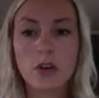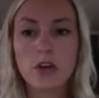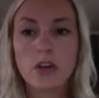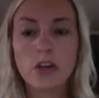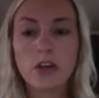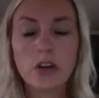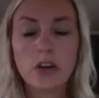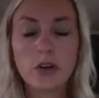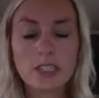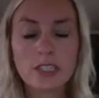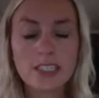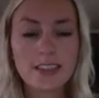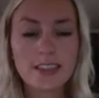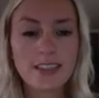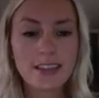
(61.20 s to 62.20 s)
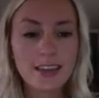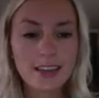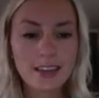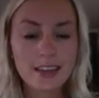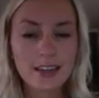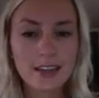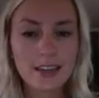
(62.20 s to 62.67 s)
You're going to
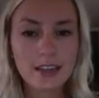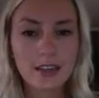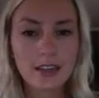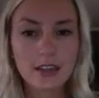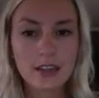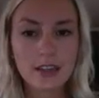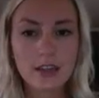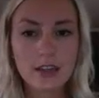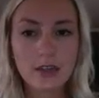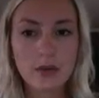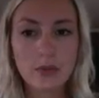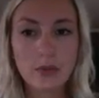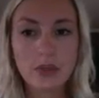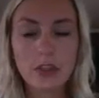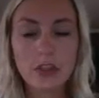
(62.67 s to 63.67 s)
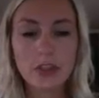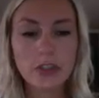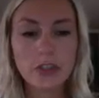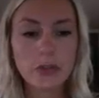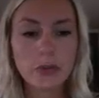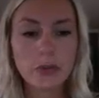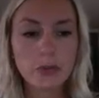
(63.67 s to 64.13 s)
then put the
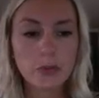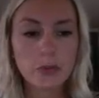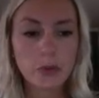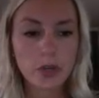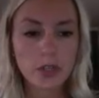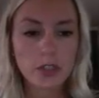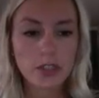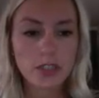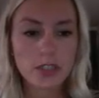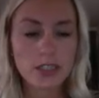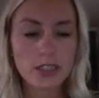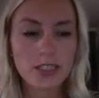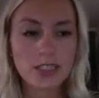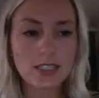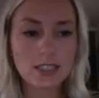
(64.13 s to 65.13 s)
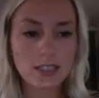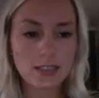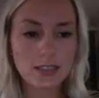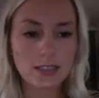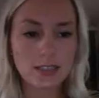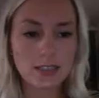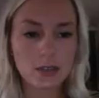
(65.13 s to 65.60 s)
two words into
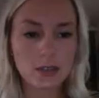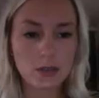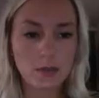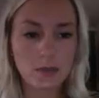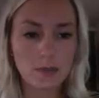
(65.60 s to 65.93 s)
sentences.